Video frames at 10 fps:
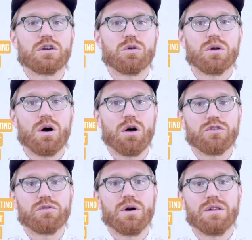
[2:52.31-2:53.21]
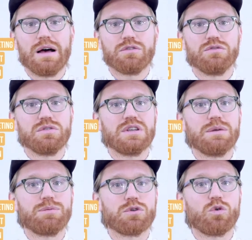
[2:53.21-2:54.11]
KORONA also allows you to
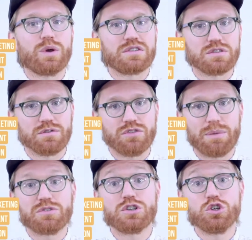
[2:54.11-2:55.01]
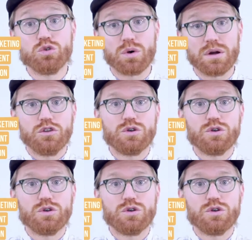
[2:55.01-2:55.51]
keep your quick serve shop secure.